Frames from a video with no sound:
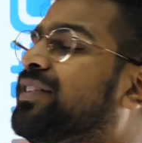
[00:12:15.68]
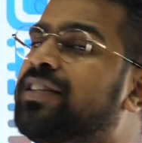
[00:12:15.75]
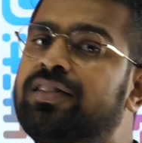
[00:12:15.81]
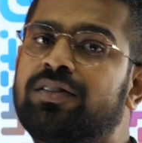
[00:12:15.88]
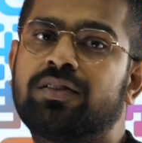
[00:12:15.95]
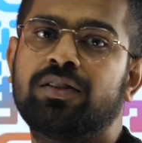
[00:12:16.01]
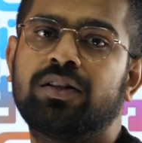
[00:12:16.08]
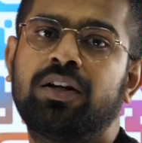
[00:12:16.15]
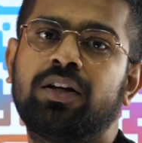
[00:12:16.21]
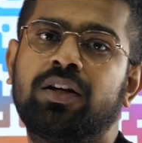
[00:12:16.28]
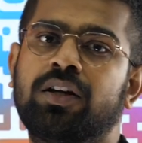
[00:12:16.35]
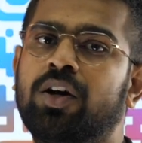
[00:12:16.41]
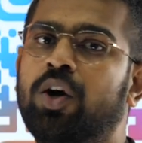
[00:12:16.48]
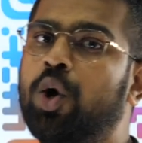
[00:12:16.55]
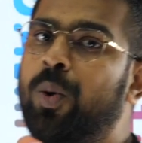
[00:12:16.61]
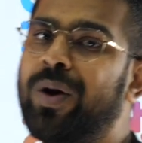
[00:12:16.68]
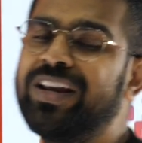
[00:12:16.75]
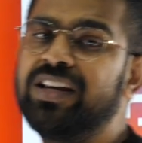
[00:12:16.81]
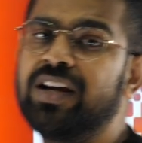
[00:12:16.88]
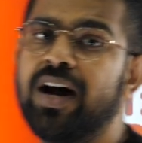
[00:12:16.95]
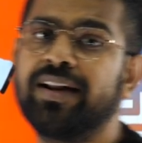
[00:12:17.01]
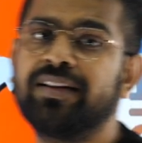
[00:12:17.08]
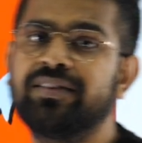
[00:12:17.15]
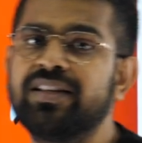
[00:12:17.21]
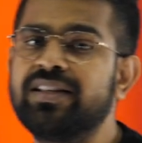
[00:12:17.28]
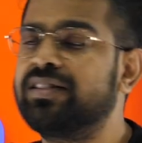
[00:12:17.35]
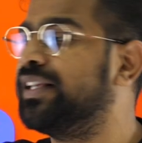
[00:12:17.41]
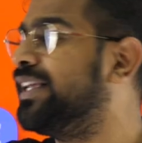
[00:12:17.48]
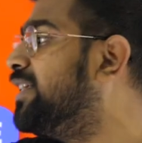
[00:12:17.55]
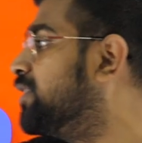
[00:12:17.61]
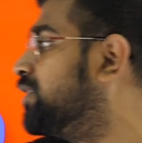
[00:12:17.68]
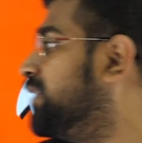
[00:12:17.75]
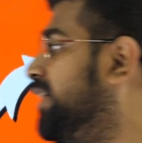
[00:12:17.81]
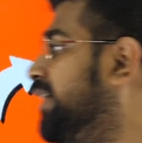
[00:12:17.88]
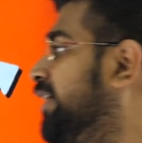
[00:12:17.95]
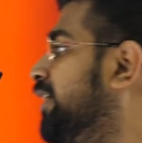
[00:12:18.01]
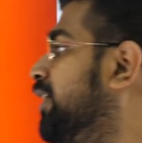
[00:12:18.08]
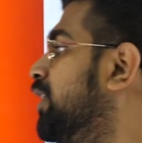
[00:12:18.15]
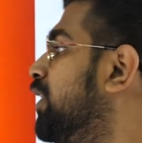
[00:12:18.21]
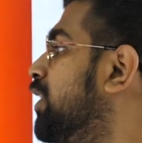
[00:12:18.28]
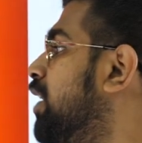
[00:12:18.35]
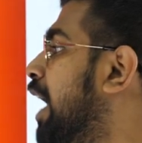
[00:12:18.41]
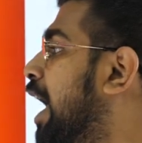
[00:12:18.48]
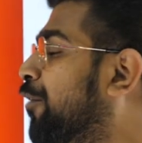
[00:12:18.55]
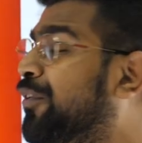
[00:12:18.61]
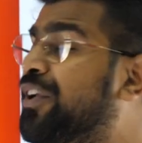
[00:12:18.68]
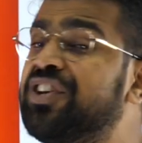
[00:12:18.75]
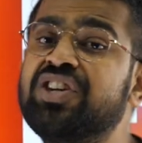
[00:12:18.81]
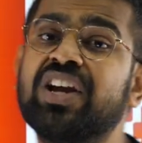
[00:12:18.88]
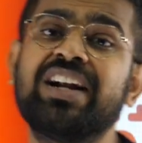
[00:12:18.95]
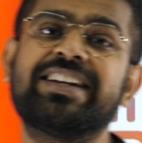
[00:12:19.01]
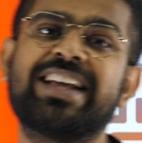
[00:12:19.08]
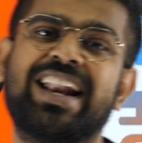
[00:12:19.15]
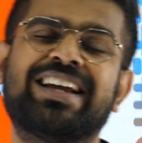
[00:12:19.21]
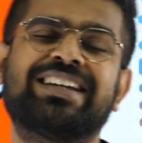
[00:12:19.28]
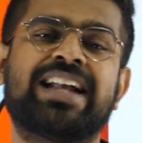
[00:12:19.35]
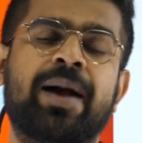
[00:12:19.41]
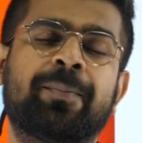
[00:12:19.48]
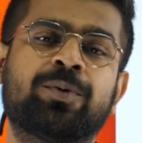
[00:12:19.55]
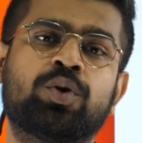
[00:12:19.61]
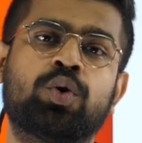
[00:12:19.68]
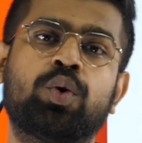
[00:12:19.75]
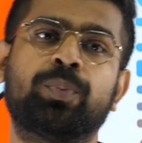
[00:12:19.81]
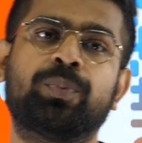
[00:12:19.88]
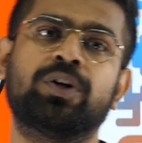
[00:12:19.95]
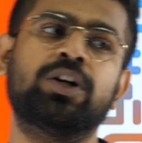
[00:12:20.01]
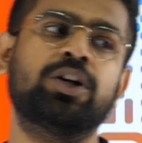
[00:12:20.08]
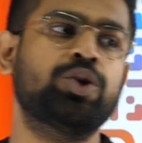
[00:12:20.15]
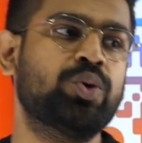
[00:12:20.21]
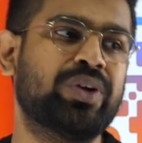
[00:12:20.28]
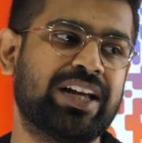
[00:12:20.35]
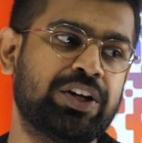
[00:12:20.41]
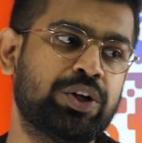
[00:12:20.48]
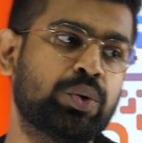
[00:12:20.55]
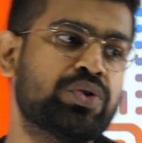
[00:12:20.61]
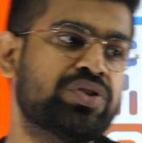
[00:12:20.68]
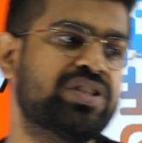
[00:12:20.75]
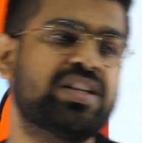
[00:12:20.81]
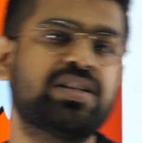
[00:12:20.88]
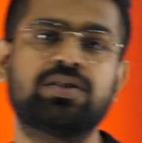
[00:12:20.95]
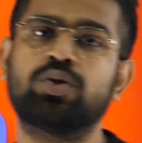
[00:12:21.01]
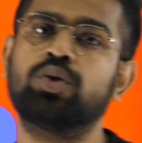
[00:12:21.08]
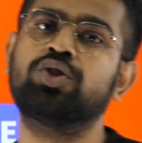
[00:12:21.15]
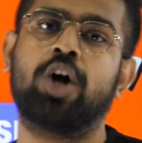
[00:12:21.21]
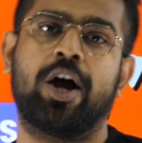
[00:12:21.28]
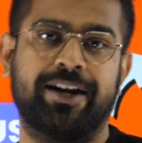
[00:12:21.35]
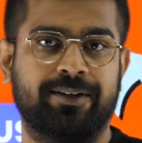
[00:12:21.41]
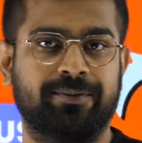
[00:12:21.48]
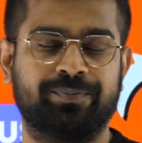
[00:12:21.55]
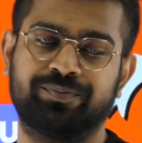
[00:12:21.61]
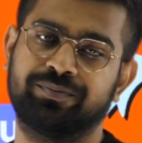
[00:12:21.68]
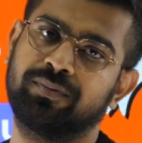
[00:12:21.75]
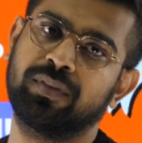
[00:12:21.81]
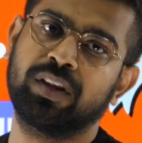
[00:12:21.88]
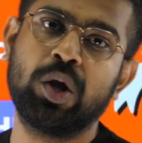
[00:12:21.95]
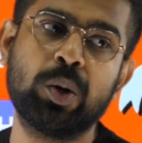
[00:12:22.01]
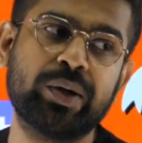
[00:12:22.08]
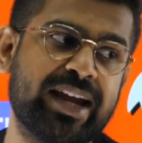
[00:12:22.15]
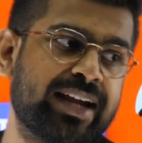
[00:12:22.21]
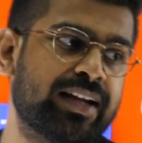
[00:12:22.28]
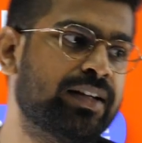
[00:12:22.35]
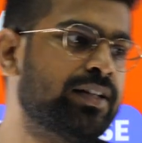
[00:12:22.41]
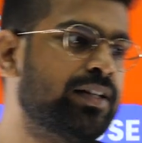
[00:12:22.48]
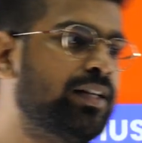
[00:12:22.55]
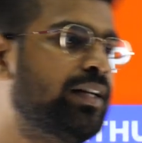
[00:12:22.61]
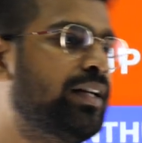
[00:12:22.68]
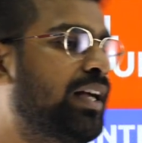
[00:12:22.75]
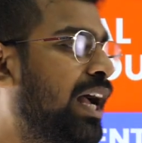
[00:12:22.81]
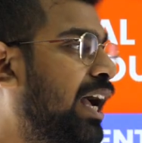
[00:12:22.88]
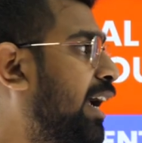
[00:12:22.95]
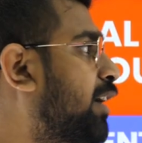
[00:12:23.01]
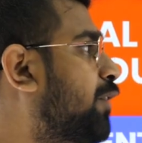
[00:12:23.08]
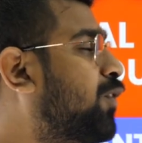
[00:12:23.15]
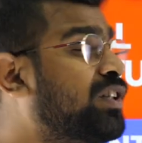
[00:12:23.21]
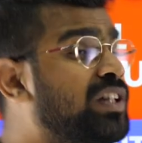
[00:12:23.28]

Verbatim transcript: this over here. This is the official Telegram group. You can use this to join. Okay. And for